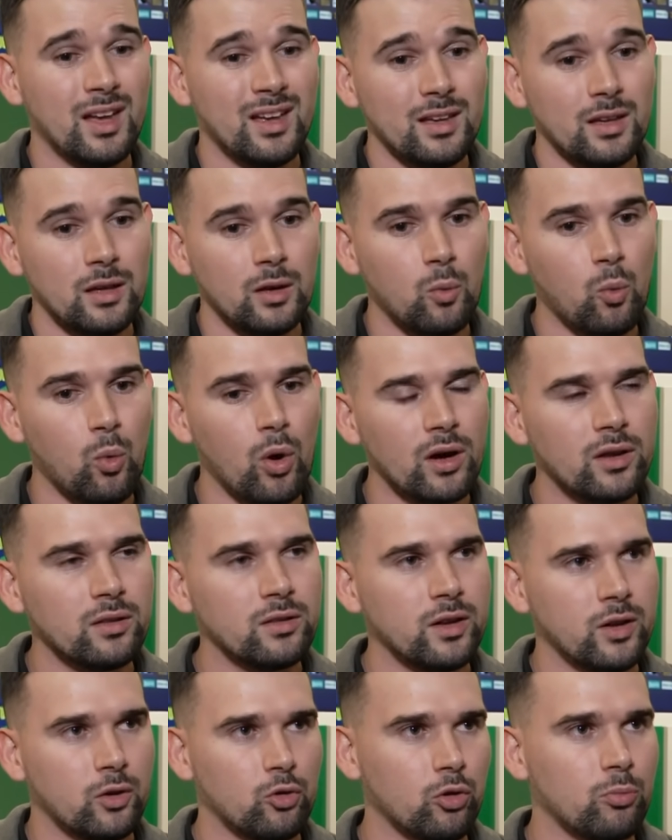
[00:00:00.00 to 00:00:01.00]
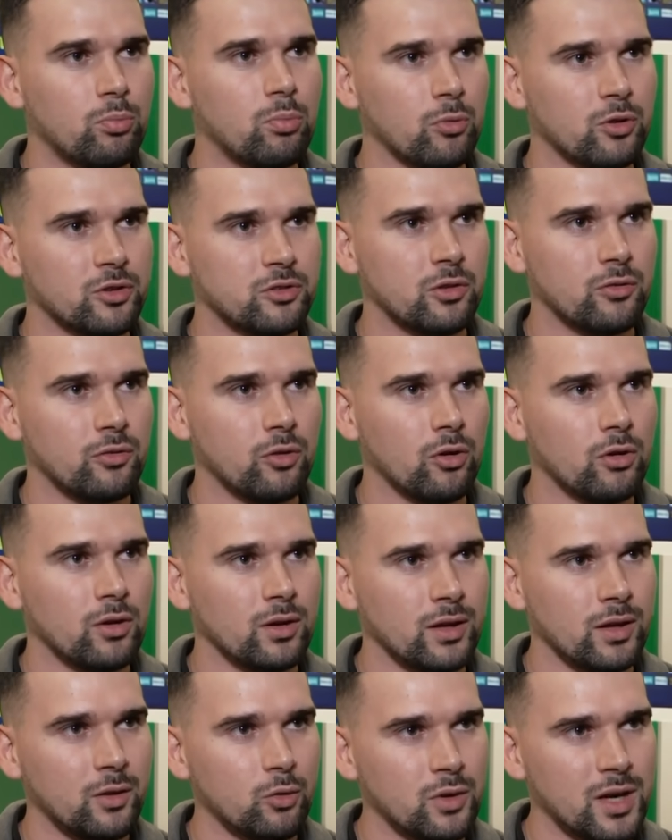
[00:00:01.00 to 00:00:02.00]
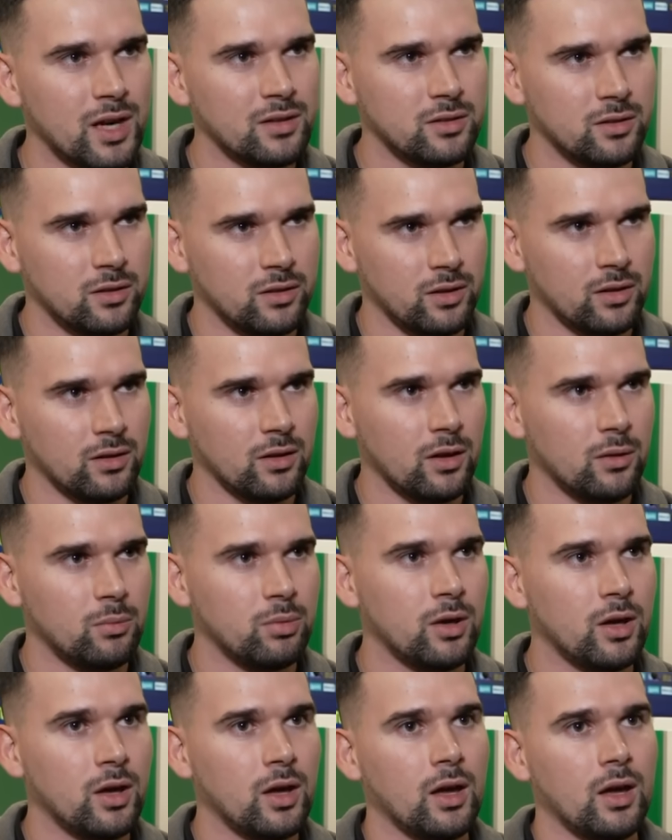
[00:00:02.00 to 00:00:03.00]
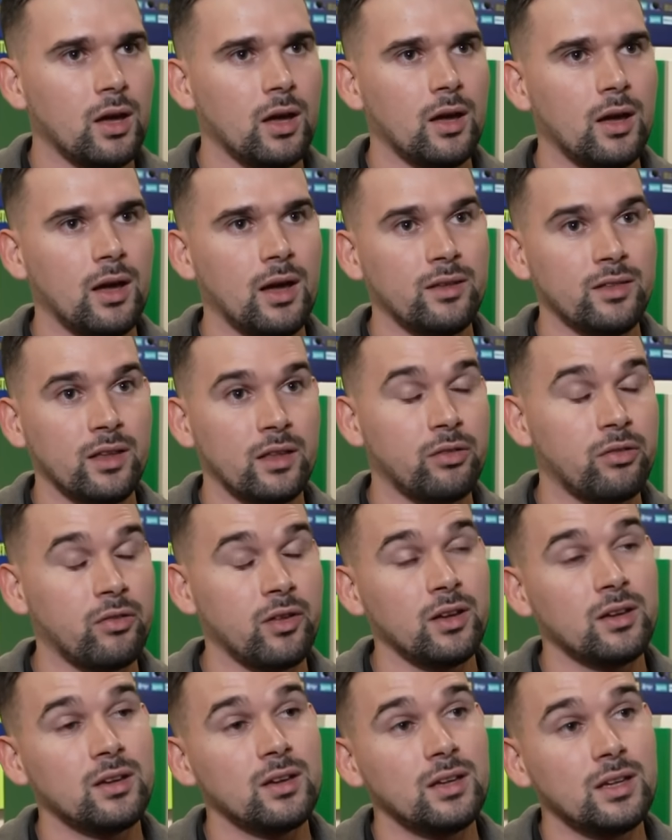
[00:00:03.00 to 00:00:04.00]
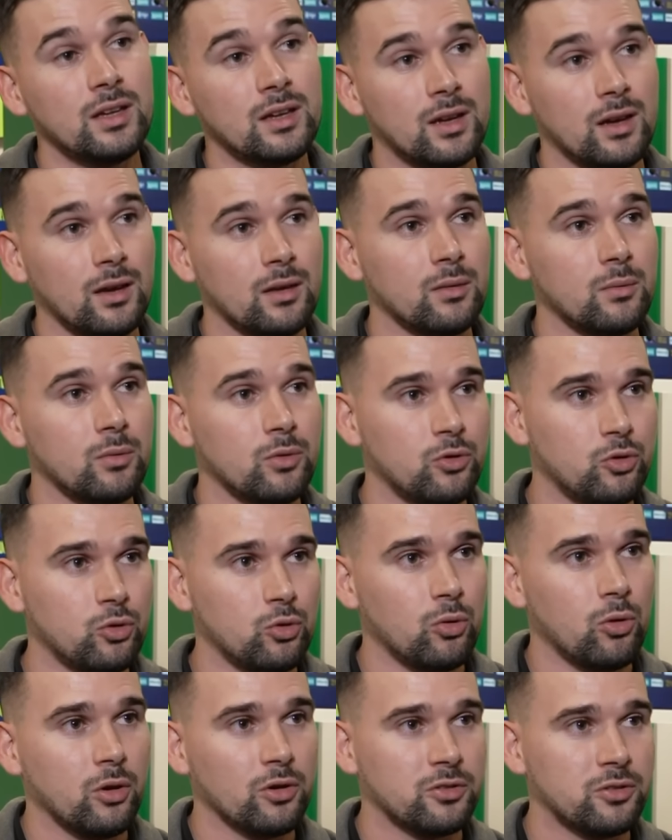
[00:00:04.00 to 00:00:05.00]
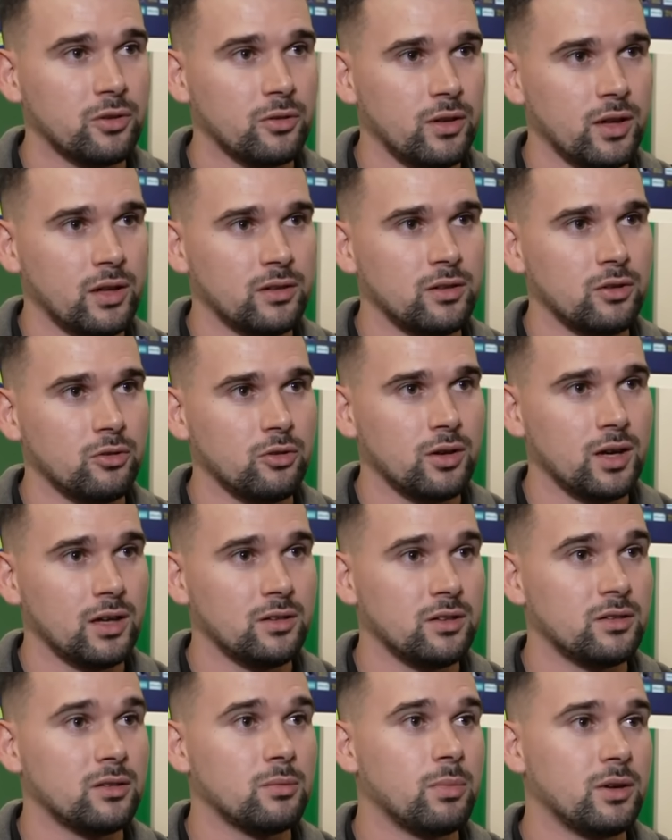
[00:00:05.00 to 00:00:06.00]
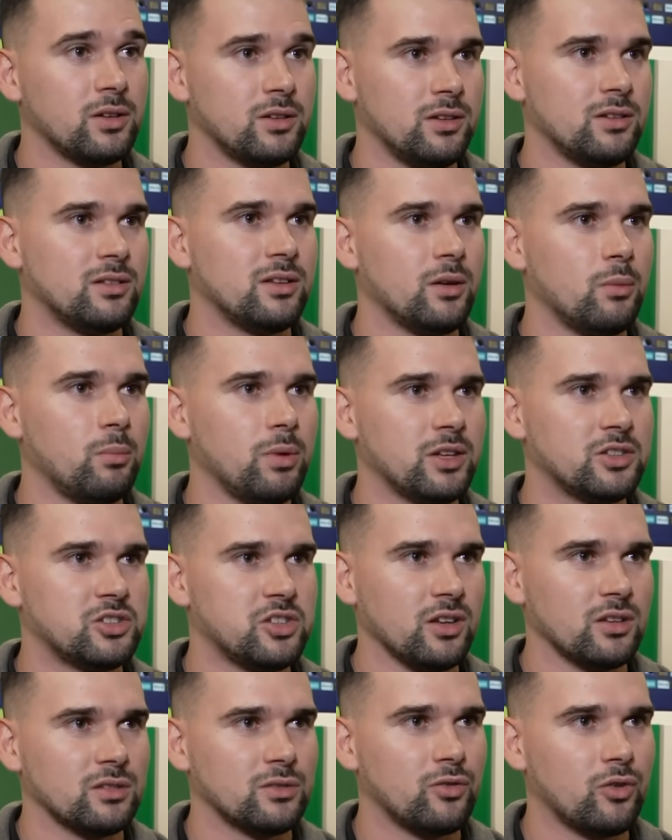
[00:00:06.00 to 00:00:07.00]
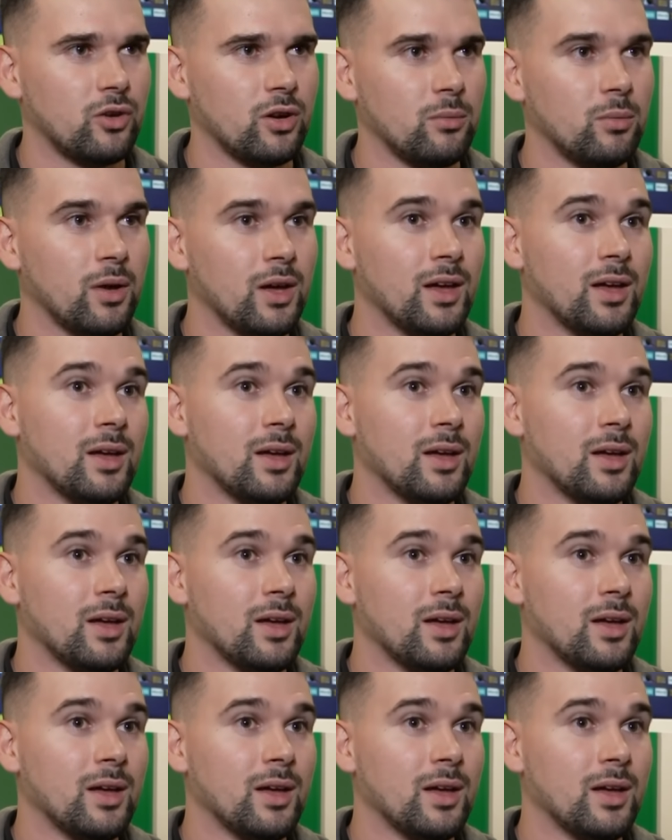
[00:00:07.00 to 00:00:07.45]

He won the group most of all. He united the club. And I think he can do also that in United, but it's a big challenge for him.